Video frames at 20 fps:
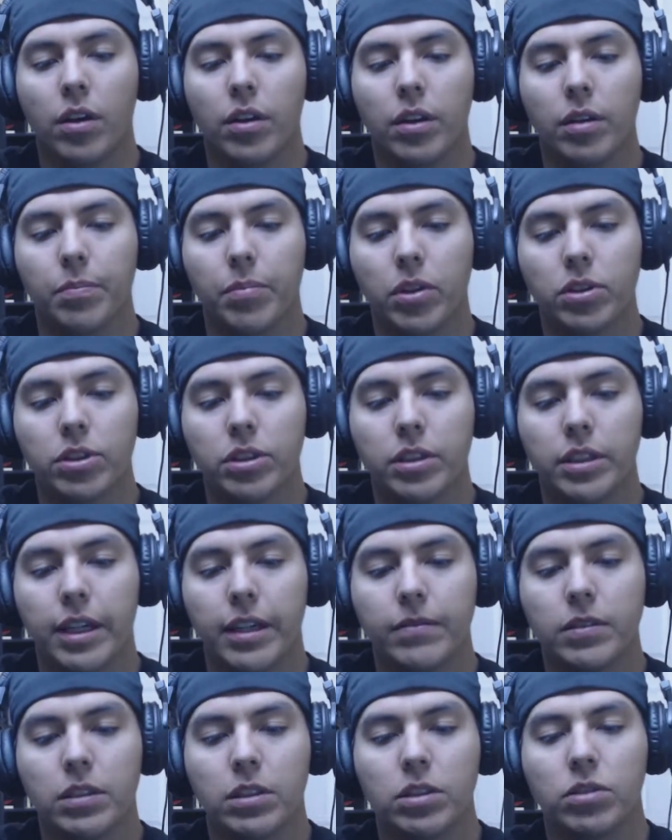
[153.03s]
The person
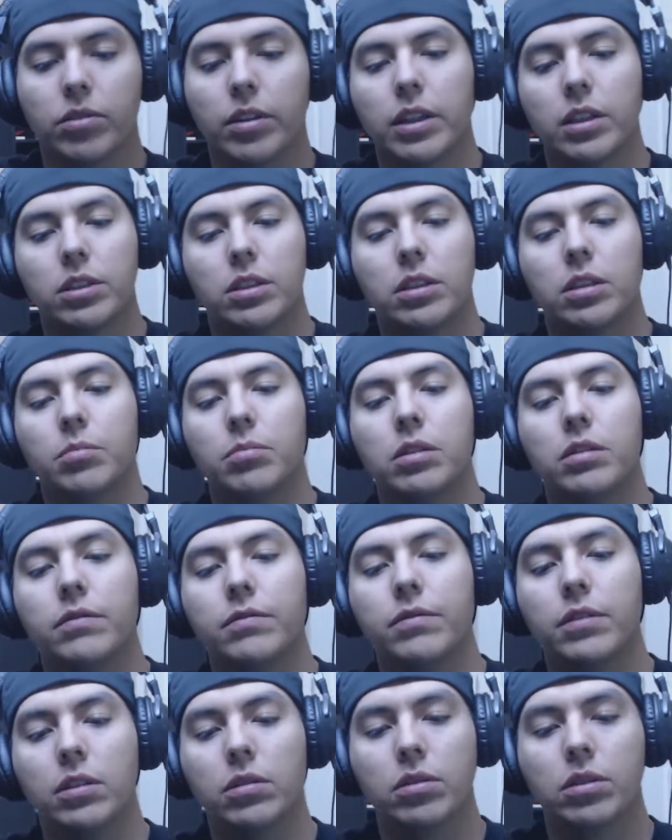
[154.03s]
having the greatest number
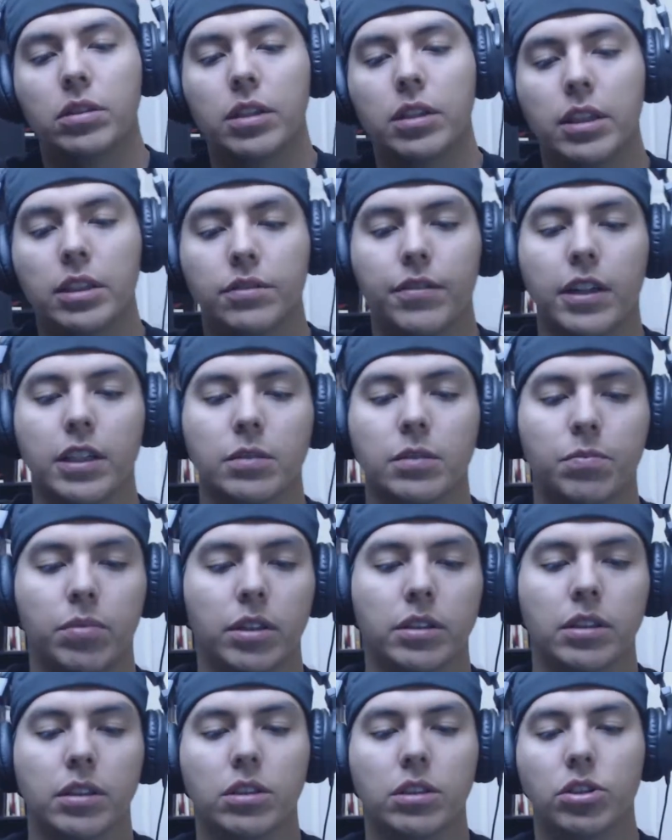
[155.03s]
of votes as vice
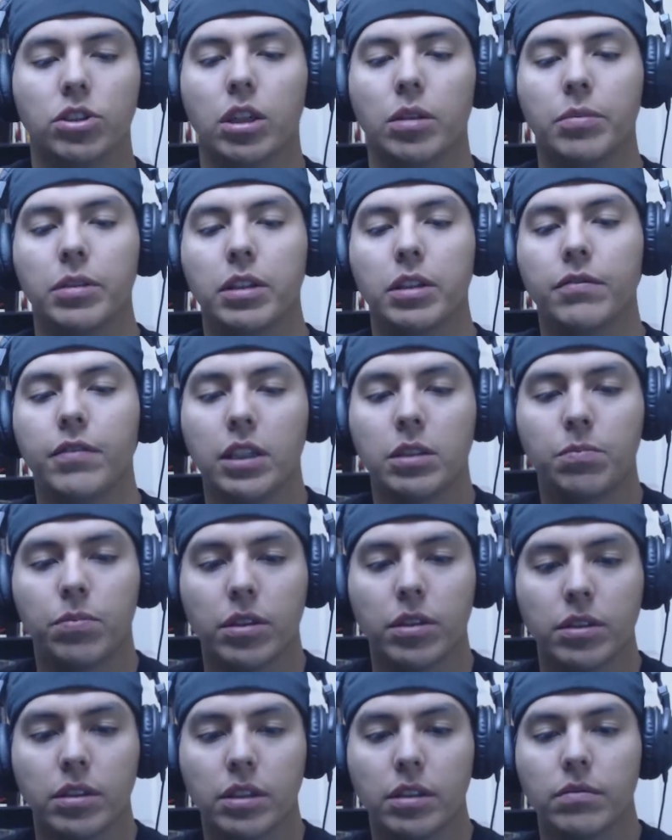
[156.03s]
president shall be the vice
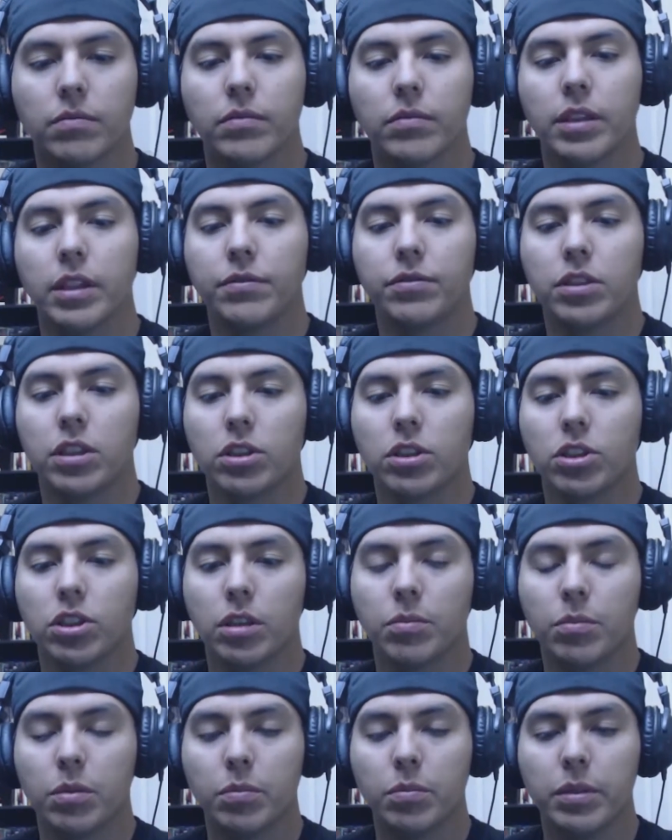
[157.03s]
president, if such a
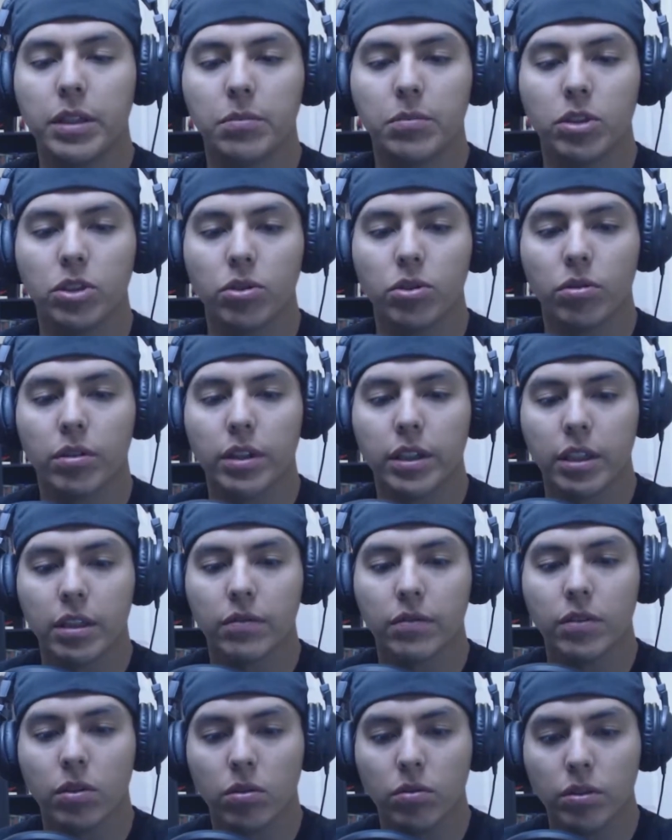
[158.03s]
number be a majority
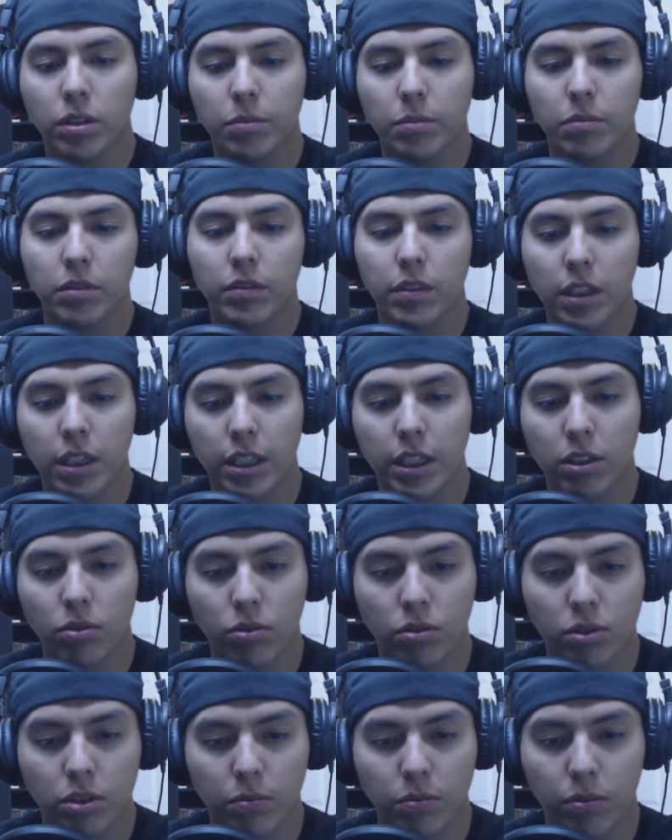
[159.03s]
of the whole number of
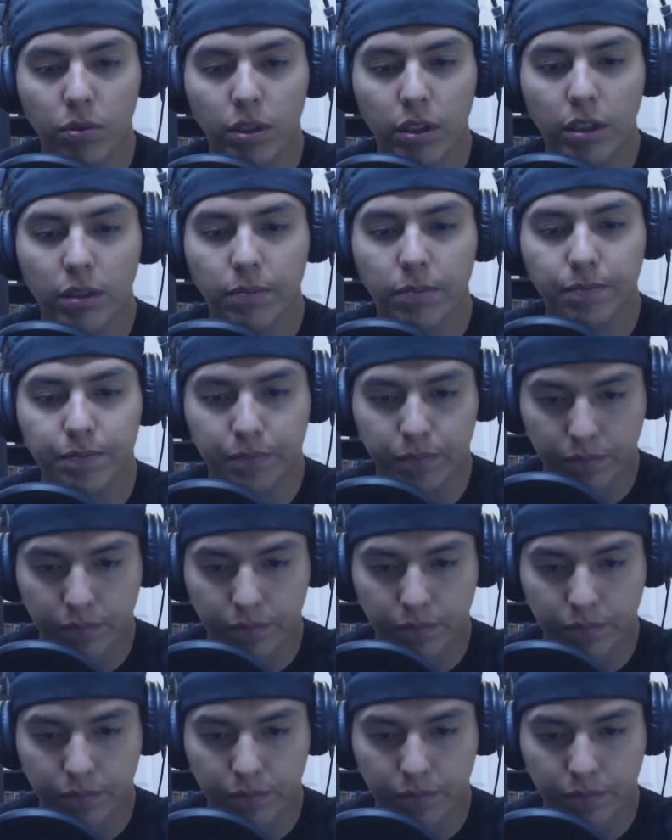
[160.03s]
electors appointed.